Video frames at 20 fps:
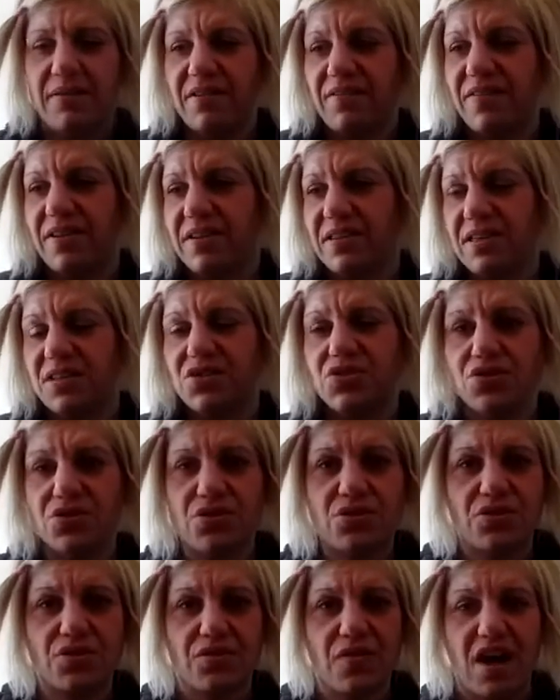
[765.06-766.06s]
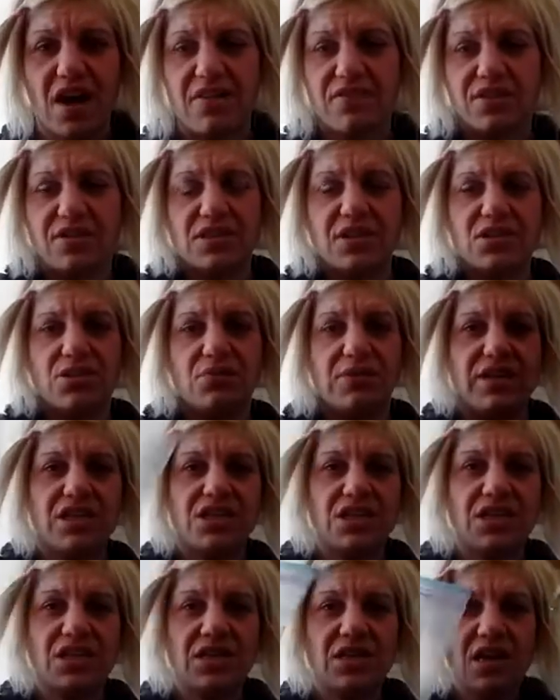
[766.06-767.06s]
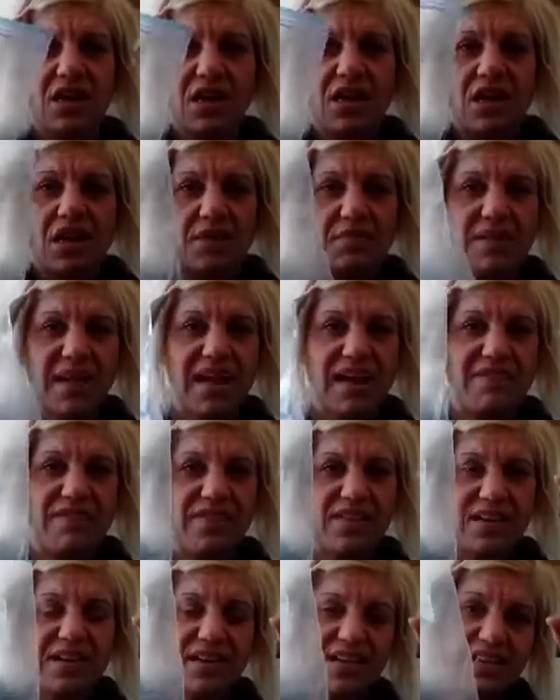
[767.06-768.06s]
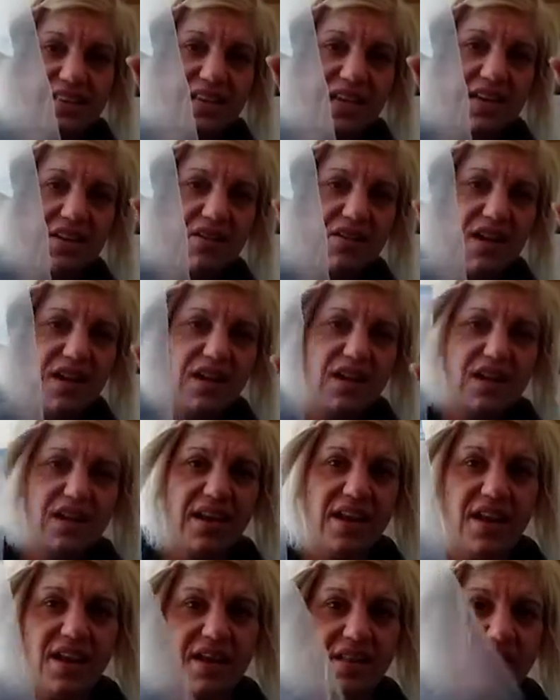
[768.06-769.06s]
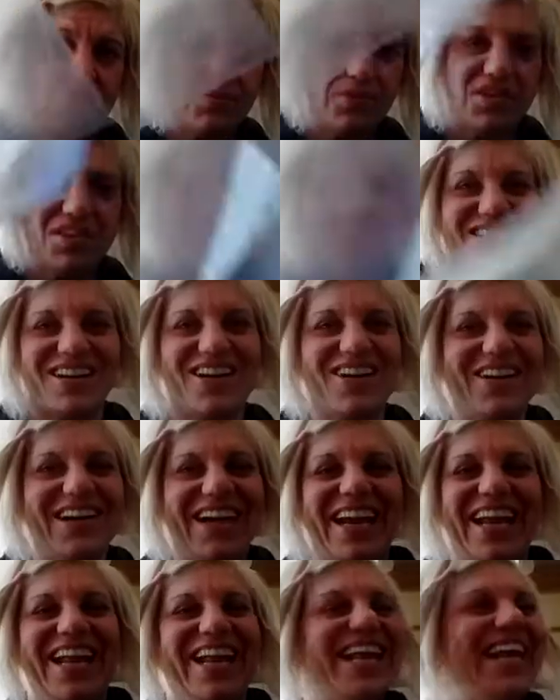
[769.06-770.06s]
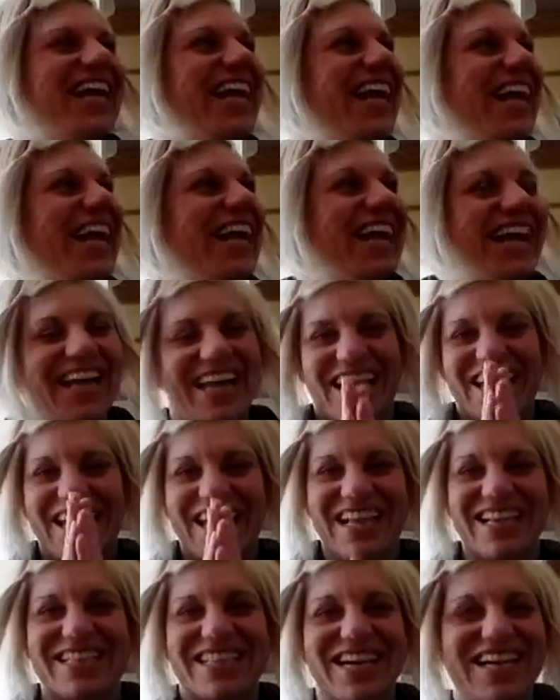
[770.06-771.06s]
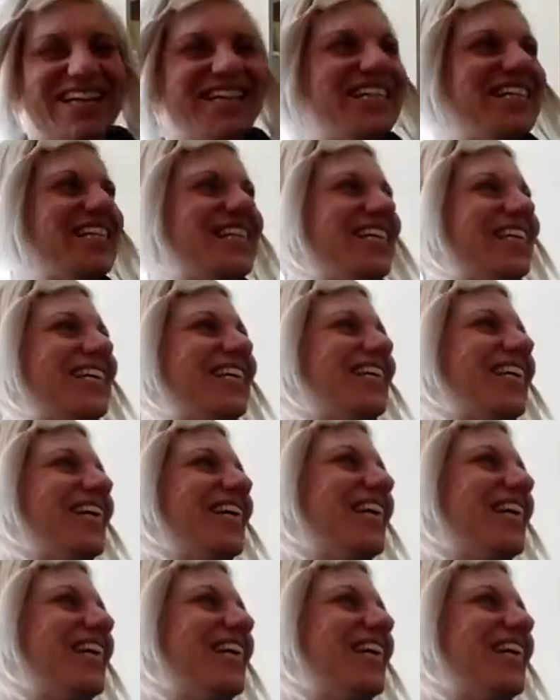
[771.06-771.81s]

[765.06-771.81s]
if it's a true survival situation, I'm laughing because I know how to get out of the bush. Alright, thanks guys.